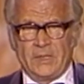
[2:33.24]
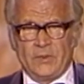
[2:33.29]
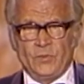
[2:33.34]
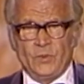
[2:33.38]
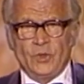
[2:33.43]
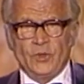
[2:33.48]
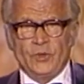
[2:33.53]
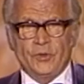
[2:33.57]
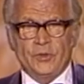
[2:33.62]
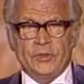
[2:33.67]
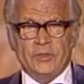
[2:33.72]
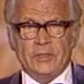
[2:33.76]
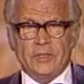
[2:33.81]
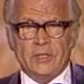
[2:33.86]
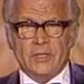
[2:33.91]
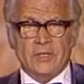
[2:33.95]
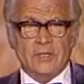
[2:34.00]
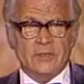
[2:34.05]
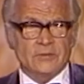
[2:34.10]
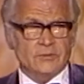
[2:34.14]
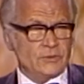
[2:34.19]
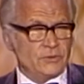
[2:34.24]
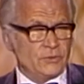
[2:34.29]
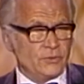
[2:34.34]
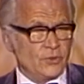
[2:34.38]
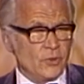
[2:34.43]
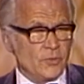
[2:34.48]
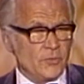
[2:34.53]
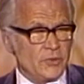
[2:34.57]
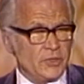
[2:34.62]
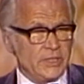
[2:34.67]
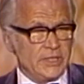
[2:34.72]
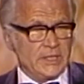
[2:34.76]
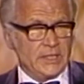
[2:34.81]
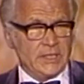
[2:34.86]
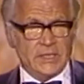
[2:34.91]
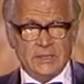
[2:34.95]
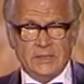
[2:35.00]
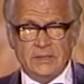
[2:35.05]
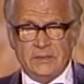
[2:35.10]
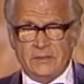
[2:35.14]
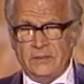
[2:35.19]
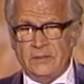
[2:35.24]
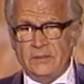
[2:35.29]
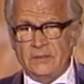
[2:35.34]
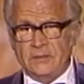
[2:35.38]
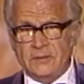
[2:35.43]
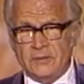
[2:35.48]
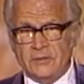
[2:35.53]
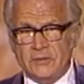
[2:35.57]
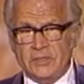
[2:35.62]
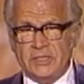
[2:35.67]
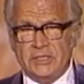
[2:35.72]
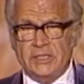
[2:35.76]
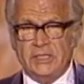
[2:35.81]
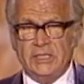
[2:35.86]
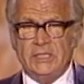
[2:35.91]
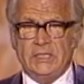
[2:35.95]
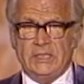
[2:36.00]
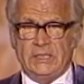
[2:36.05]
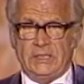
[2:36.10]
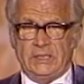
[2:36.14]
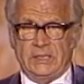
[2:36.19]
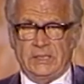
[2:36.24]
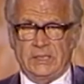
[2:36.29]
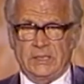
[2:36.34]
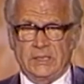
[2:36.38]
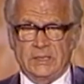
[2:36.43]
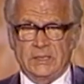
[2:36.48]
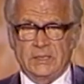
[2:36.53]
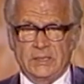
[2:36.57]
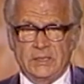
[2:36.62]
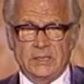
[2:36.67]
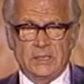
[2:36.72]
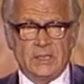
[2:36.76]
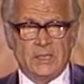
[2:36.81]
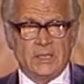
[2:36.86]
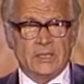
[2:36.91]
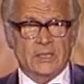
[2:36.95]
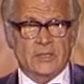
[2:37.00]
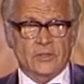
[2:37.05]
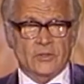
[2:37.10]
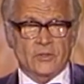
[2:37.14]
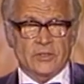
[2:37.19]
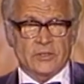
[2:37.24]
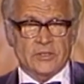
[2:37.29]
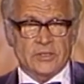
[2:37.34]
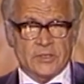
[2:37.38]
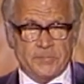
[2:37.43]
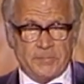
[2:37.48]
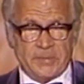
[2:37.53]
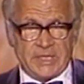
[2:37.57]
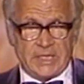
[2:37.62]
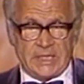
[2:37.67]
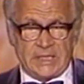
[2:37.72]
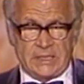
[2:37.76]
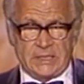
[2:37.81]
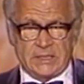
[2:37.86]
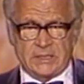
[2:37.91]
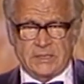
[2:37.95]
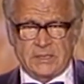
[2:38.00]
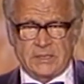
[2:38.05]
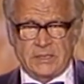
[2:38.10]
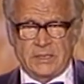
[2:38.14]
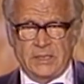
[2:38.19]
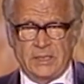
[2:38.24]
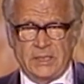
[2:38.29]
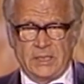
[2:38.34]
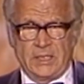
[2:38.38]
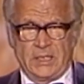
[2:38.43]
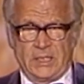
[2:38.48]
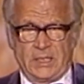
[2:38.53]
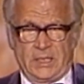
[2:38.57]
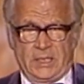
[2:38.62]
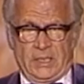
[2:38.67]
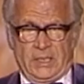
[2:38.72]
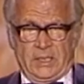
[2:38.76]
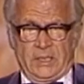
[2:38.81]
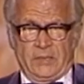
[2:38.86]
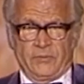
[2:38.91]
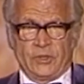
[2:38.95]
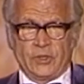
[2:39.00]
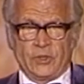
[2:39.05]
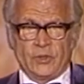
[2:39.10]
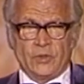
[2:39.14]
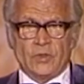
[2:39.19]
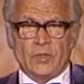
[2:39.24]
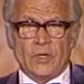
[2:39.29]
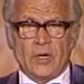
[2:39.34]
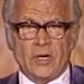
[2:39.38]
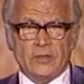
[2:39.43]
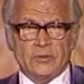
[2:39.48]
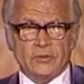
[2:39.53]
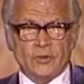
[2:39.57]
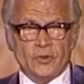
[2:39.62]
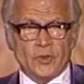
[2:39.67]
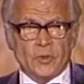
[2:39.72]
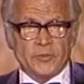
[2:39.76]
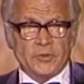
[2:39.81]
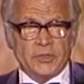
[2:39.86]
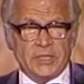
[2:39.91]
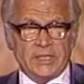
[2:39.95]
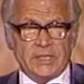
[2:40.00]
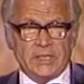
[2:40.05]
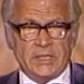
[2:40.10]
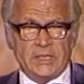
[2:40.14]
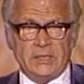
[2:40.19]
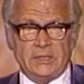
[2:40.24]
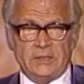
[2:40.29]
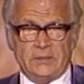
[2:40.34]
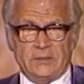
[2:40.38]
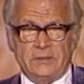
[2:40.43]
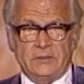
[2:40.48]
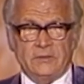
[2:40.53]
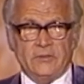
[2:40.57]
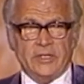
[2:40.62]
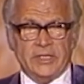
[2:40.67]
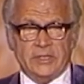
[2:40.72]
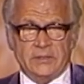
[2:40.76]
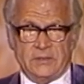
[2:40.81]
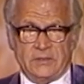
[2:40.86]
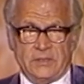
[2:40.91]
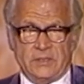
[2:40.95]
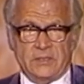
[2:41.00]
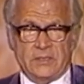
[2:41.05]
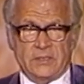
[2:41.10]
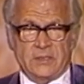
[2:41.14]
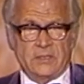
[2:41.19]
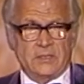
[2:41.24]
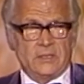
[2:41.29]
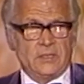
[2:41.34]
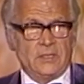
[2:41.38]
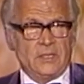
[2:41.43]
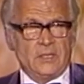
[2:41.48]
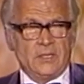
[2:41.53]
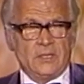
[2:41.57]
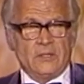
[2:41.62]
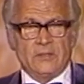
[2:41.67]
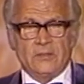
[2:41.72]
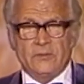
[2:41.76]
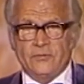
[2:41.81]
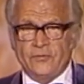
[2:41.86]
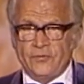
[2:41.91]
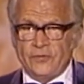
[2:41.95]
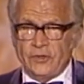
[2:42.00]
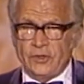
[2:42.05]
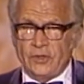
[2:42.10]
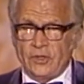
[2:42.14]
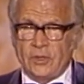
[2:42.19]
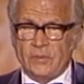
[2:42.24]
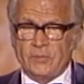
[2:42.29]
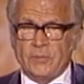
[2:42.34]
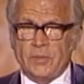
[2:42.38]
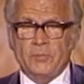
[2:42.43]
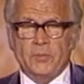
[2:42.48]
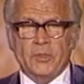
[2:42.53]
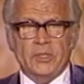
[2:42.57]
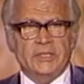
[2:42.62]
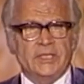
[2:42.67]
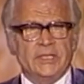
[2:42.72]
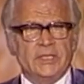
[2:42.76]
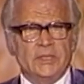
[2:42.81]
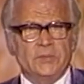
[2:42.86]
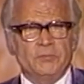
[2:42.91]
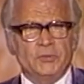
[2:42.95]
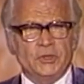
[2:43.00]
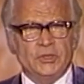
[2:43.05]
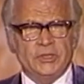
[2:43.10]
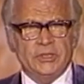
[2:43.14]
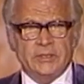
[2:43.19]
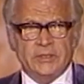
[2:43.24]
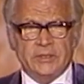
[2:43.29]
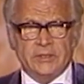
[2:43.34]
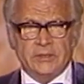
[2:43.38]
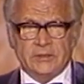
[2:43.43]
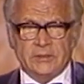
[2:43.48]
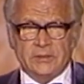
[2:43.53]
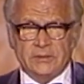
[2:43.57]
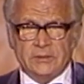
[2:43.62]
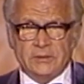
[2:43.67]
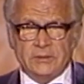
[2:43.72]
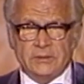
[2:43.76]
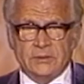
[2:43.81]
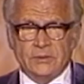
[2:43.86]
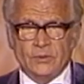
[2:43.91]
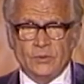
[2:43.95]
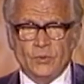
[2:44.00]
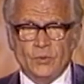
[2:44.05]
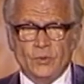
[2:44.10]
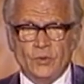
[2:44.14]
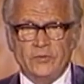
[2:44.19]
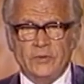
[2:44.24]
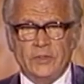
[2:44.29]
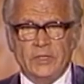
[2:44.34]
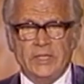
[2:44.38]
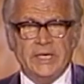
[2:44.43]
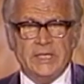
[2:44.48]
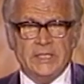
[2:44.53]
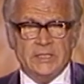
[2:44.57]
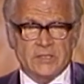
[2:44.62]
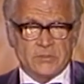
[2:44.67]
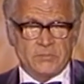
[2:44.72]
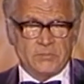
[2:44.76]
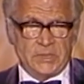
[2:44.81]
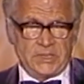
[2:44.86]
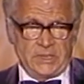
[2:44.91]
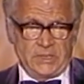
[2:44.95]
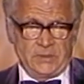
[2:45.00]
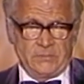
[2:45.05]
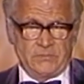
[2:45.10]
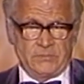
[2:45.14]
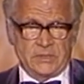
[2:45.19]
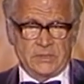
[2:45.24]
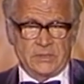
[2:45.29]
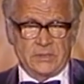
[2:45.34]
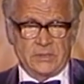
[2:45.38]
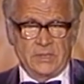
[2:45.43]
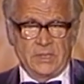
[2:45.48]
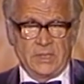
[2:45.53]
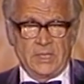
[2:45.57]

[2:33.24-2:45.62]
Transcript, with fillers: We learned how to communicate under the sea, across space. We know how to communicate on records, on film, on magnetic material, over laser beams,